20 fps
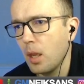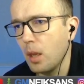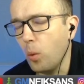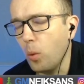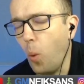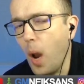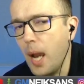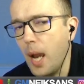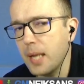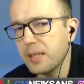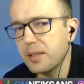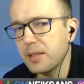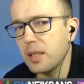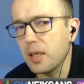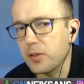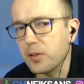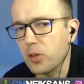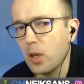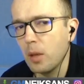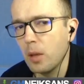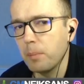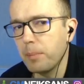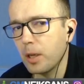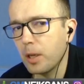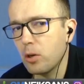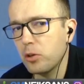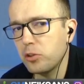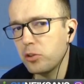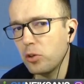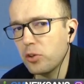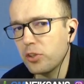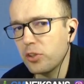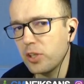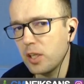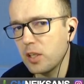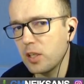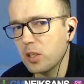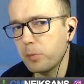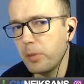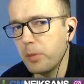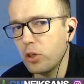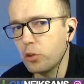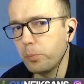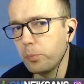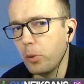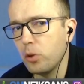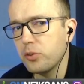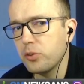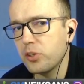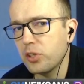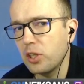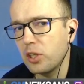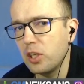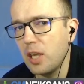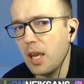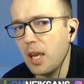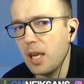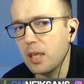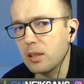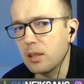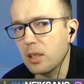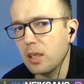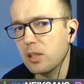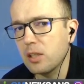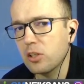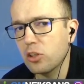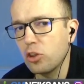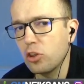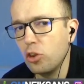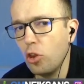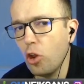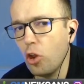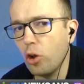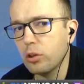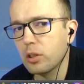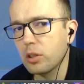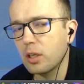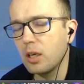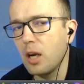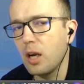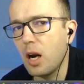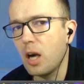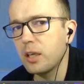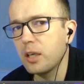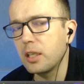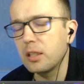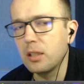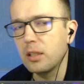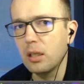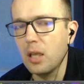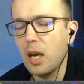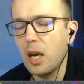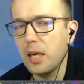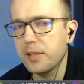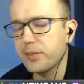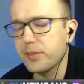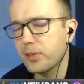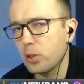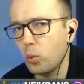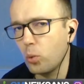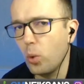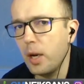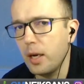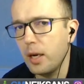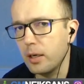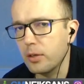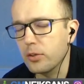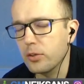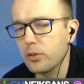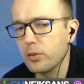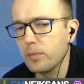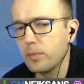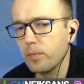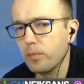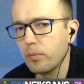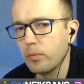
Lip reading: Why is this? Because you see this bishop on c8, it's not guarding the light squares.